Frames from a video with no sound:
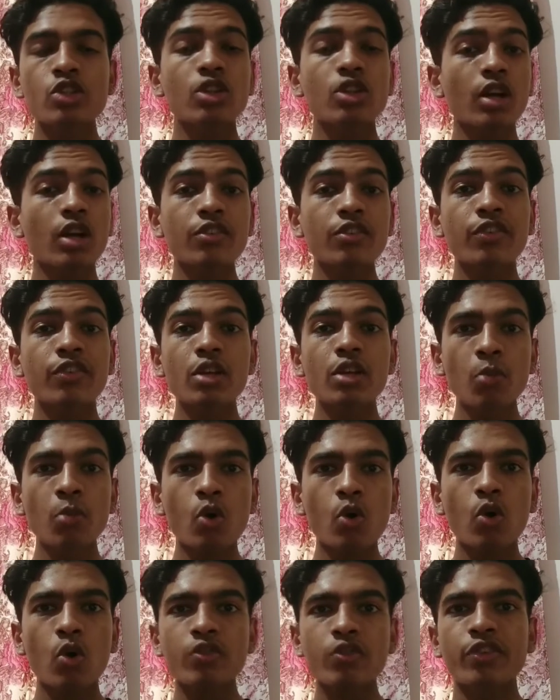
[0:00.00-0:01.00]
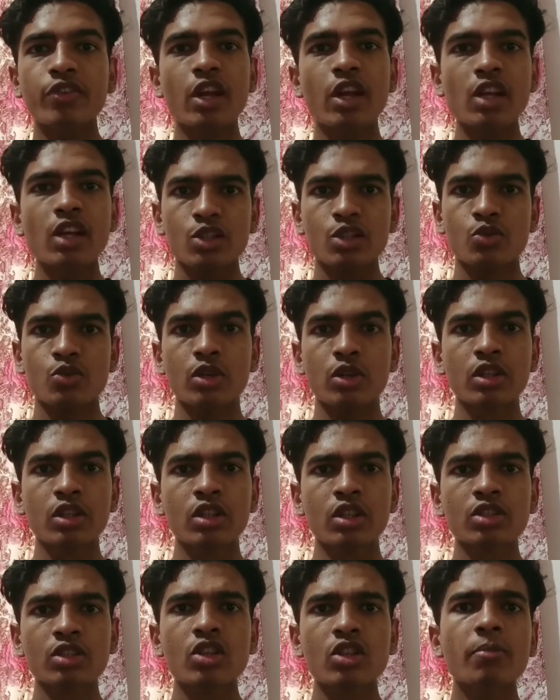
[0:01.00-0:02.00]
you start to feel more confident naturally.
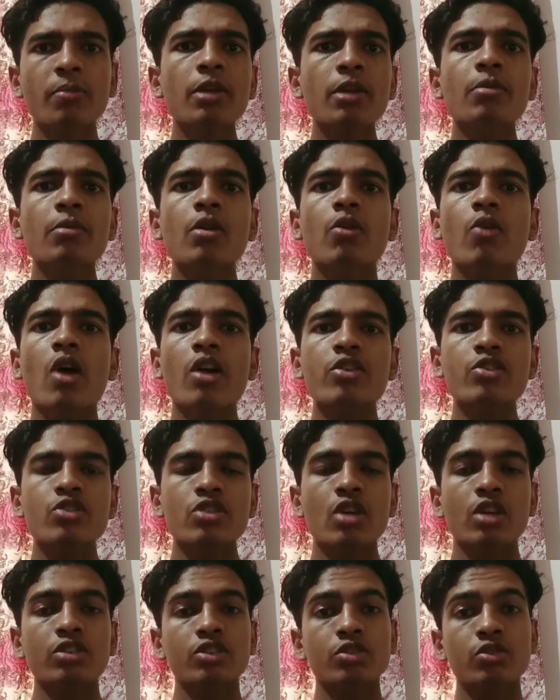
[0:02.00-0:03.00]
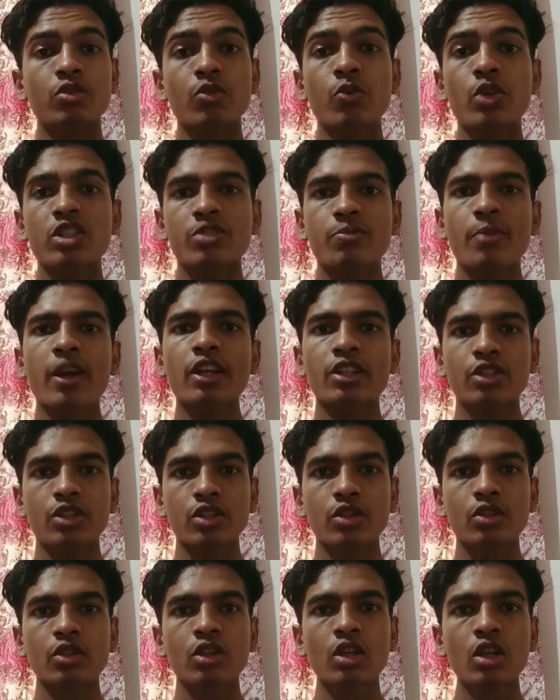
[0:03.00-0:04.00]
So the people around you start to respect
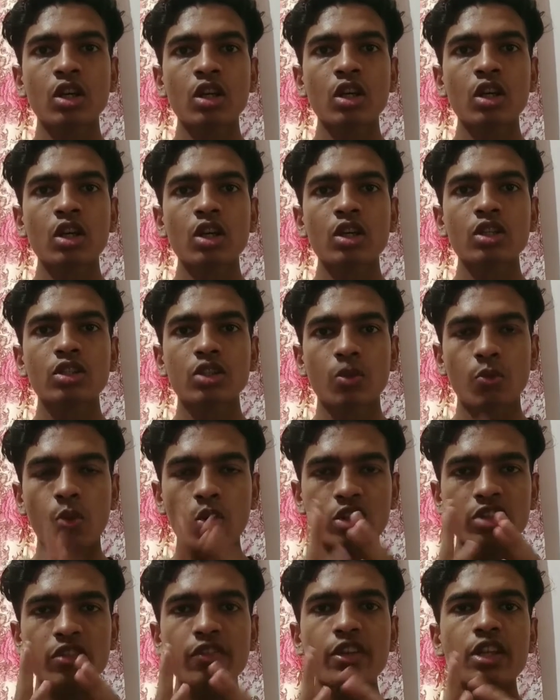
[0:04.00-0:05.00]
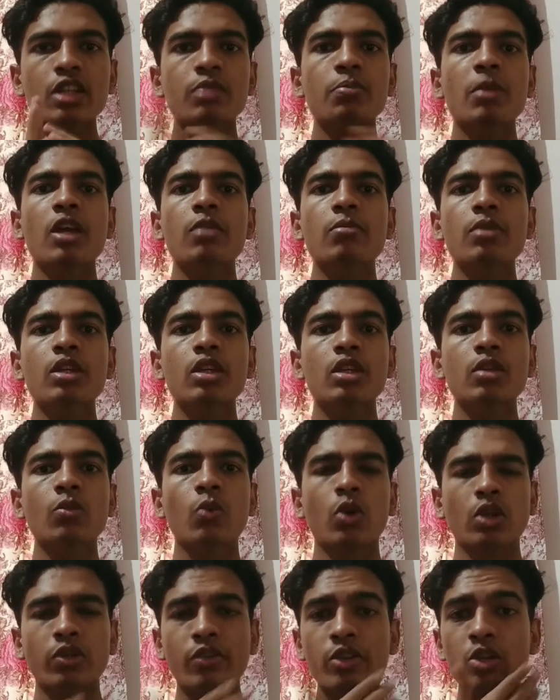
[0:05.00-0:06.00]
you. So whatever it may be,
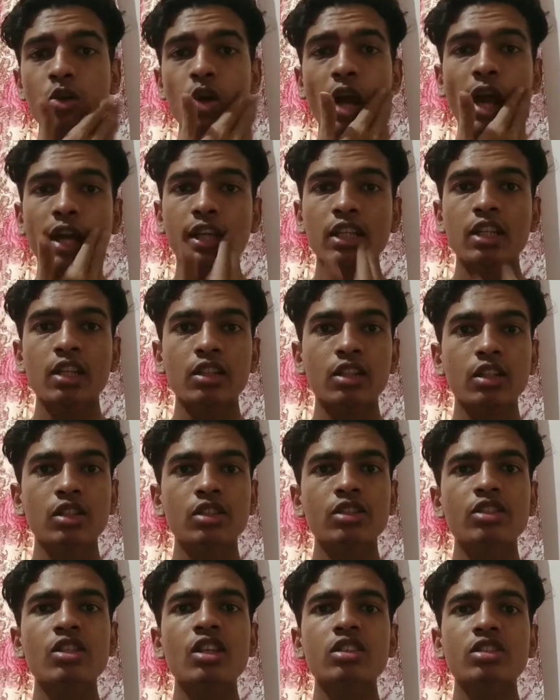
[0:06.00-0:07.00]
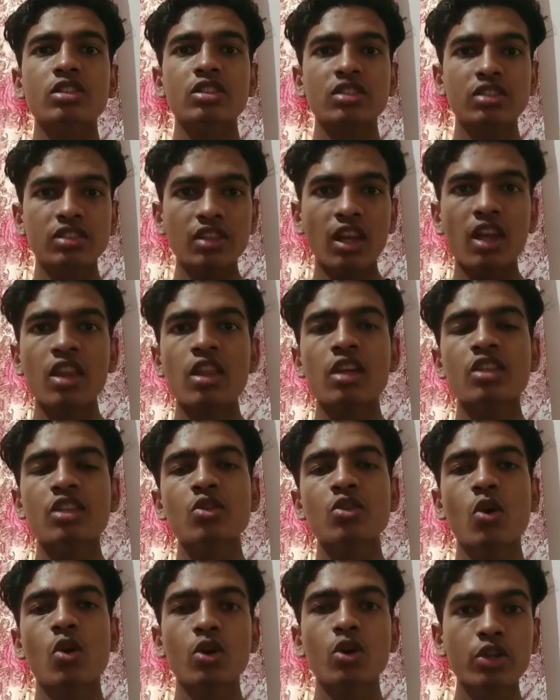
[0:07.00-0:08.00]
whatever you're lacking at it, just say that
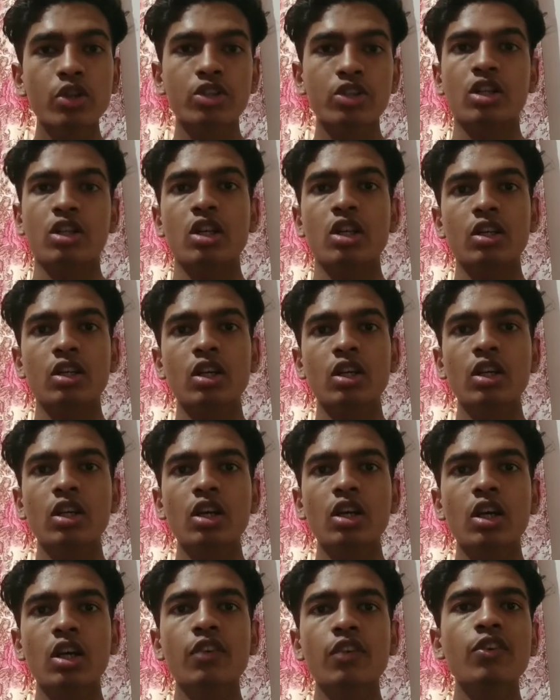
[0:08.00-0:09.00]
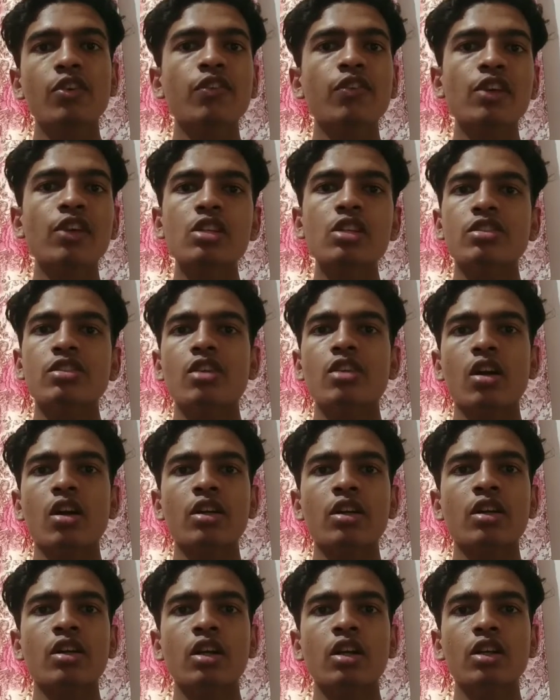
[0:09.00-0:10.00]
you are good in it. If you feel
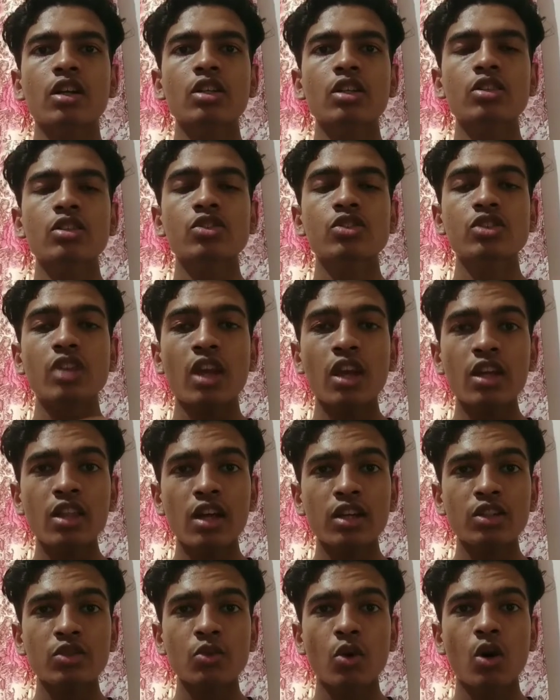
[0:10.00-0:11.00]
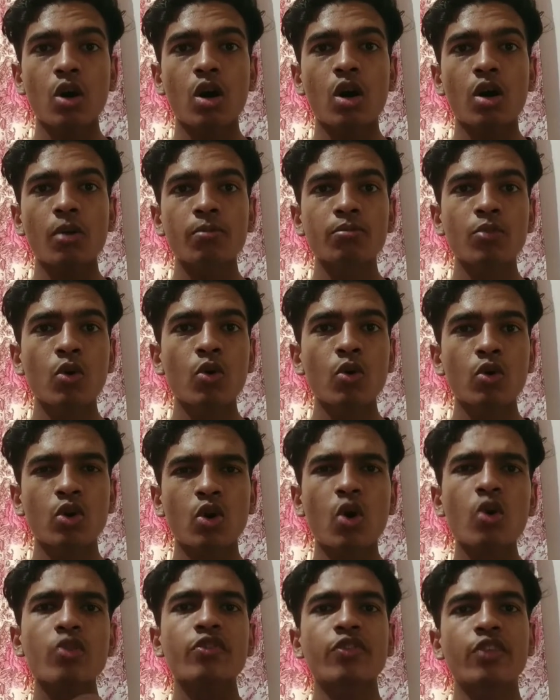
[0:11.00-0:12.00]
shy, say that you are more
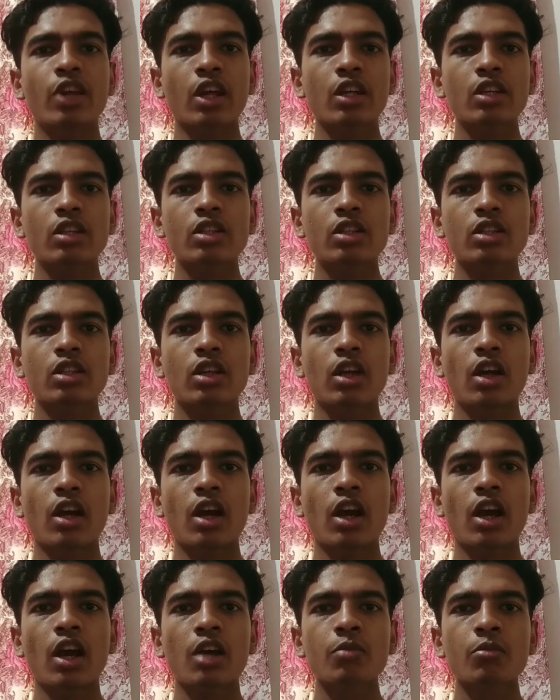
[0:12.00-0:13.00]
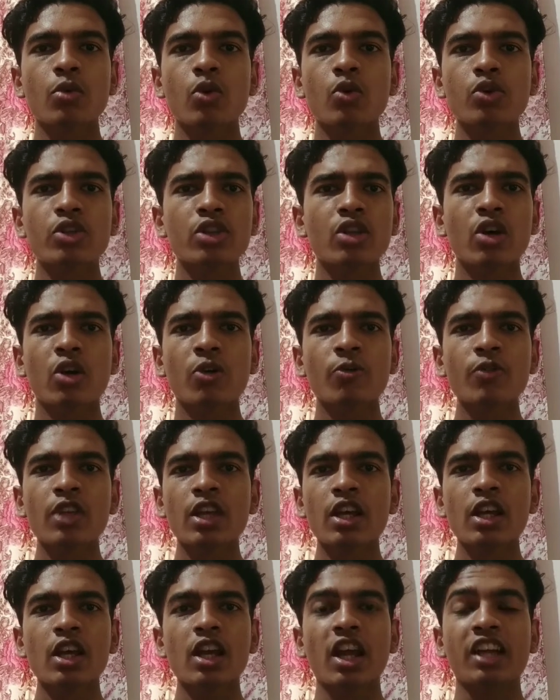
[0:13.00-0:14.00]
confident and more, you know,
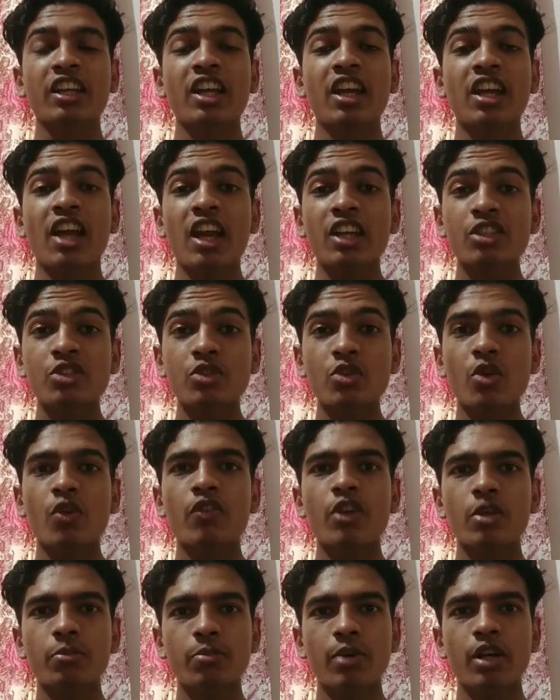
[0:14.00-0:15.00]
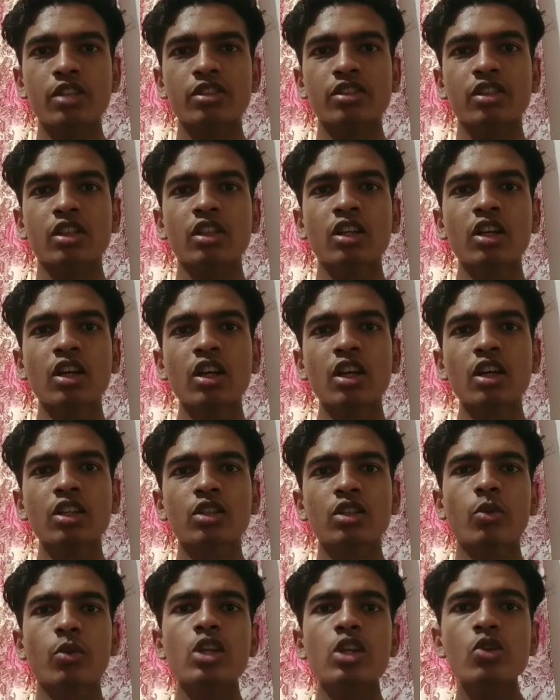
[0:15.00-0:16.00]
like an extrovert person.
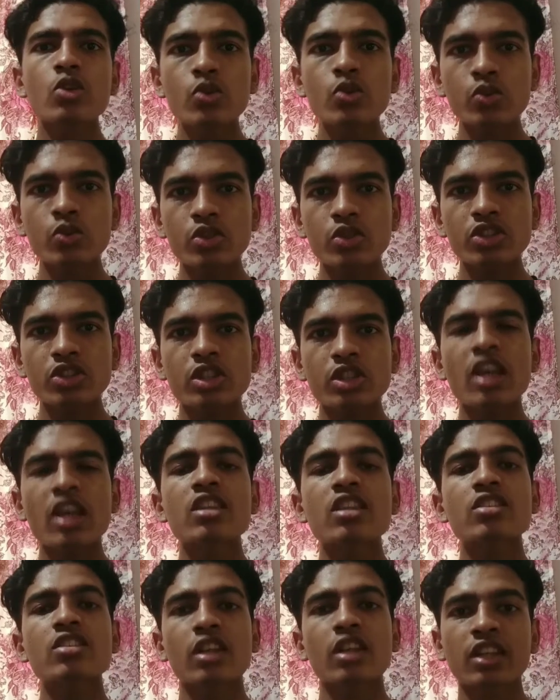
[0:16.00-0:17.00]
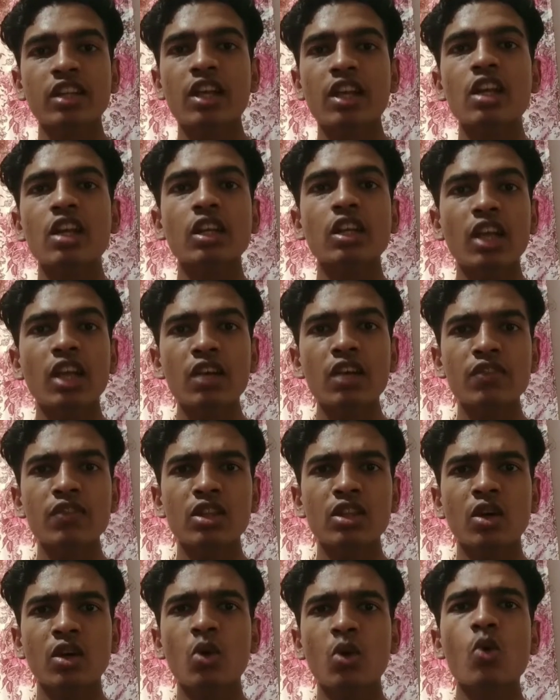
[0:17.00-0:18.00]
So when you say this again and again,
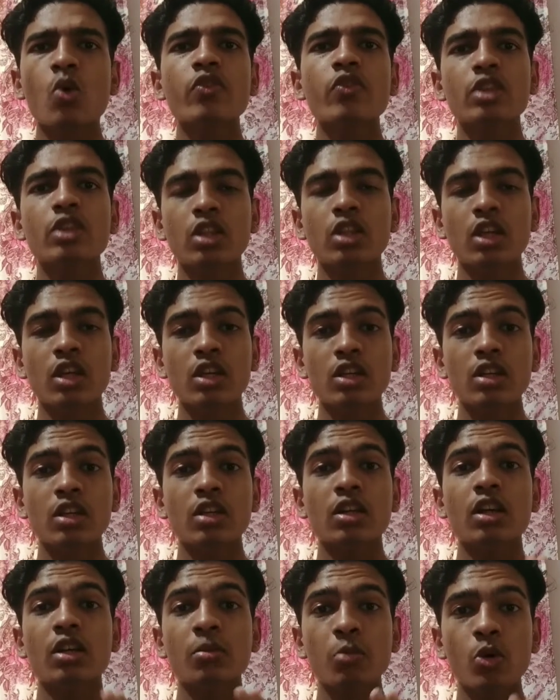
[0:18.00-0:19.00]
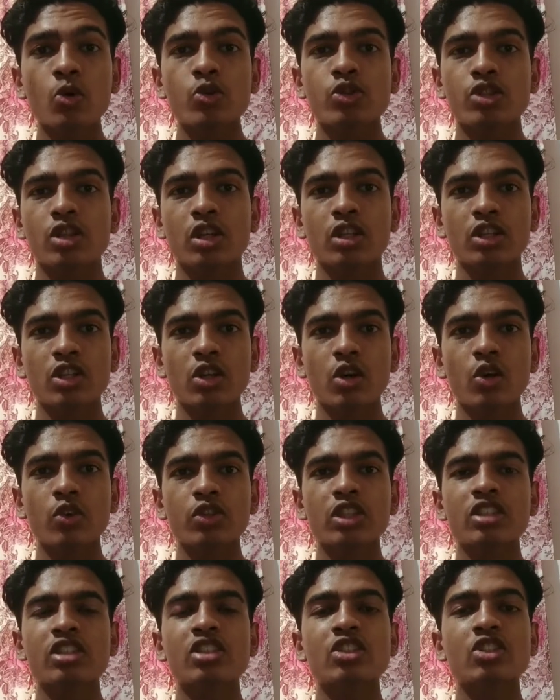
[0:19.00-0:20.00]
along with an emotion, you know,
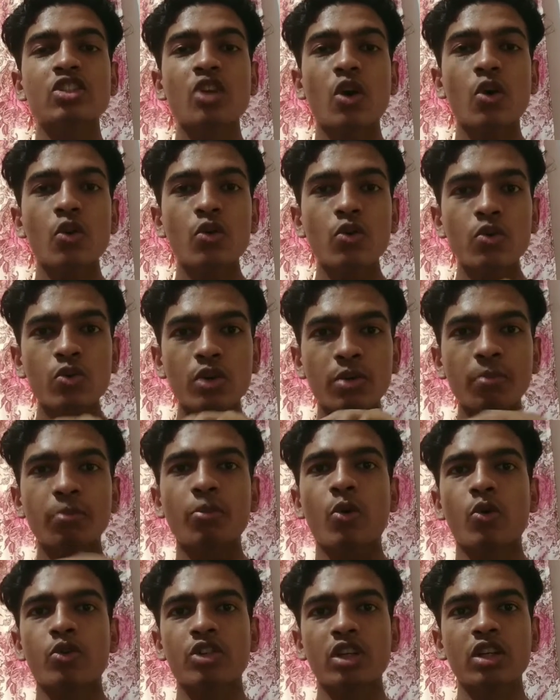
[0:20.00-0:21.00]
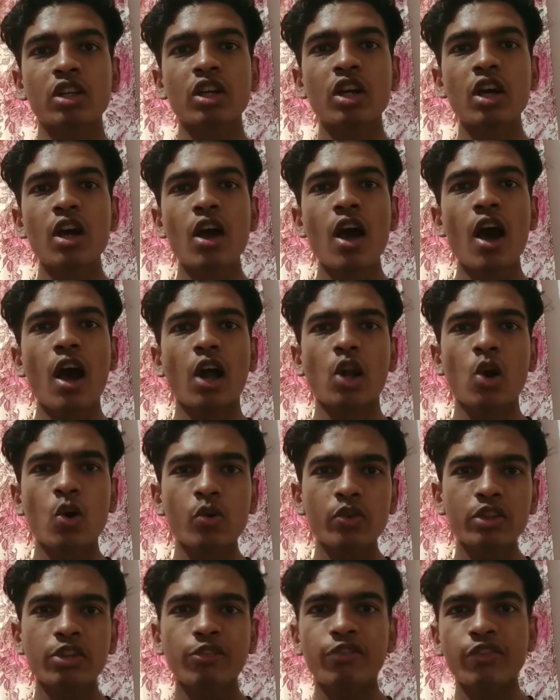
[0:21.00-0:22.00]
this is so important,
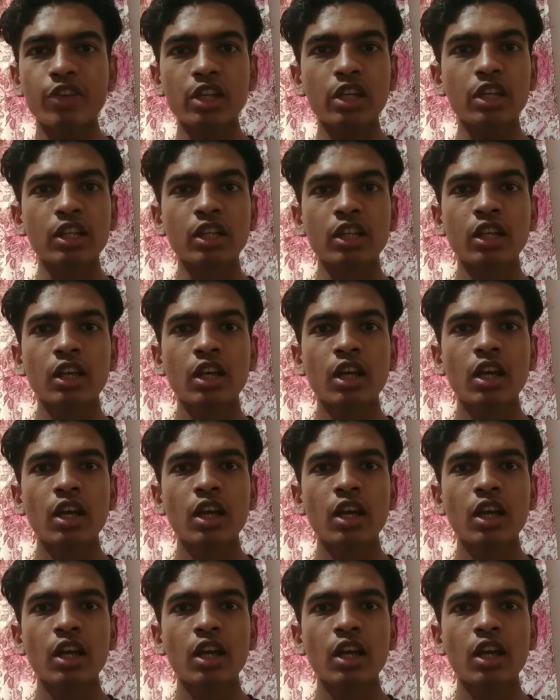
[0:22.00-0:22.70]
along with the feeling,